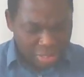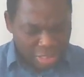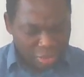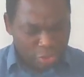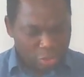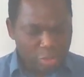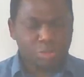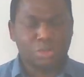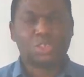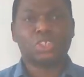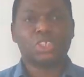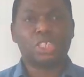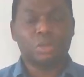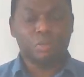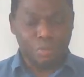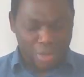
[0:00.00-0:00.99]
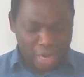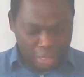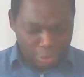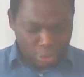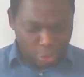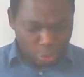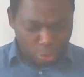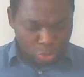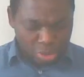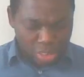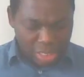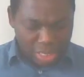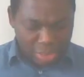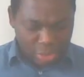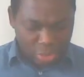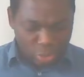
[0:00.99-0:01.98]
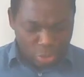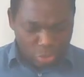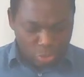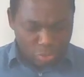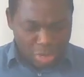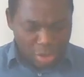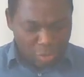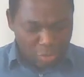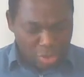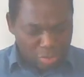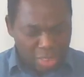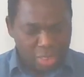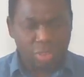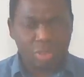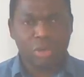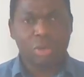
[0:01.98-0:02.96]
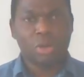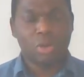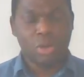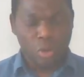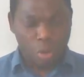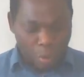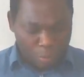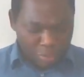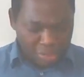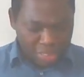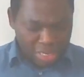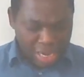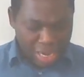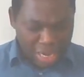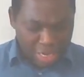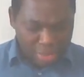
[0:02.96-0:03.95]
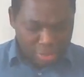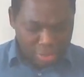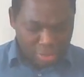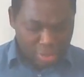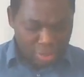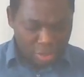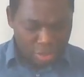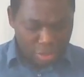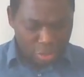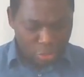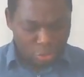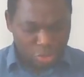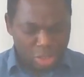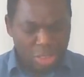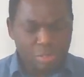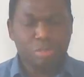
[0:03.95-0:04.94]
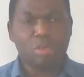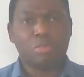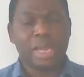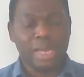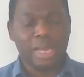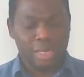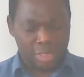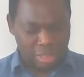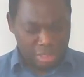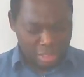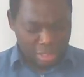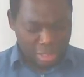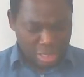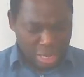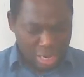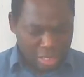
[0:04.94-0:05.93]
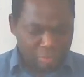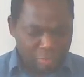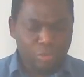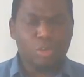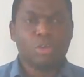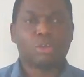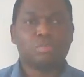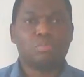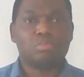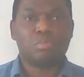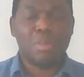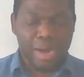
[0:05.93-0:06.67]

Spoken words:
that some cheap and useless Yoruba women opened their legs to Igbo men and even got